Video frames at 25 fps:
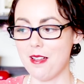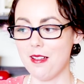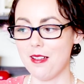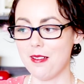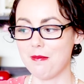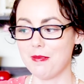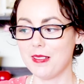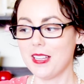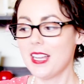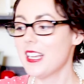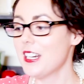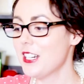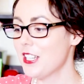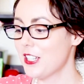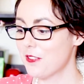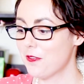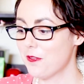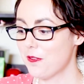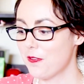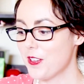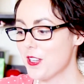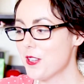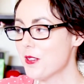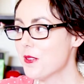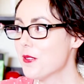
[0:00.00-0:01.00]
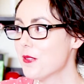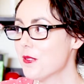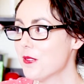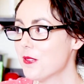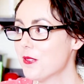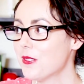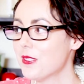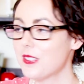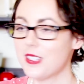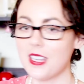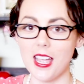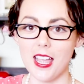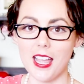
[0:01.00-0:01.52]
I'm kind of
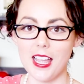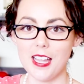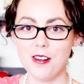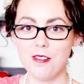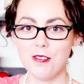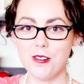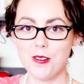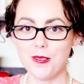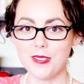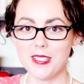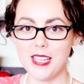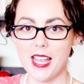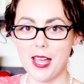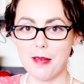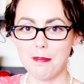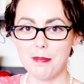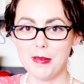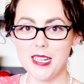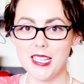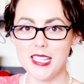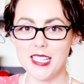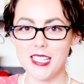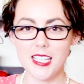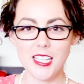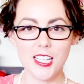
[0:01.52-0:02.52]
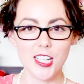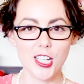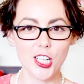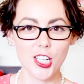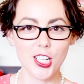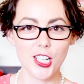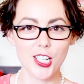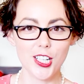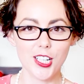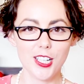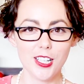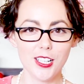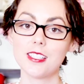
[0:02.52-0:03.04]
confused. I don't know what's happening
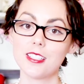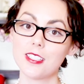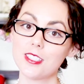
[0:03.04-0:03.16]
here.